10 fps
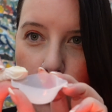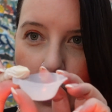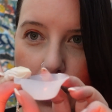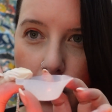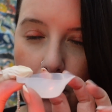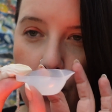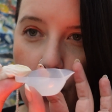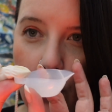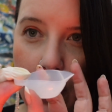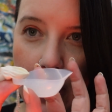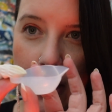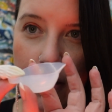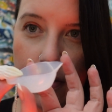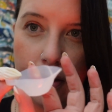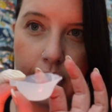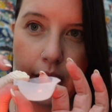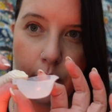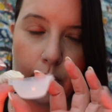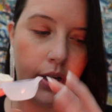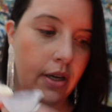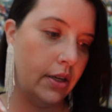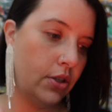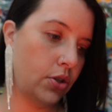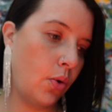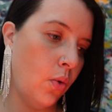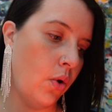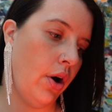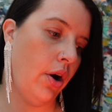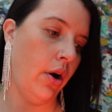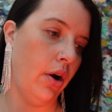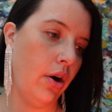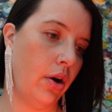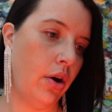when you're pouring the liquid or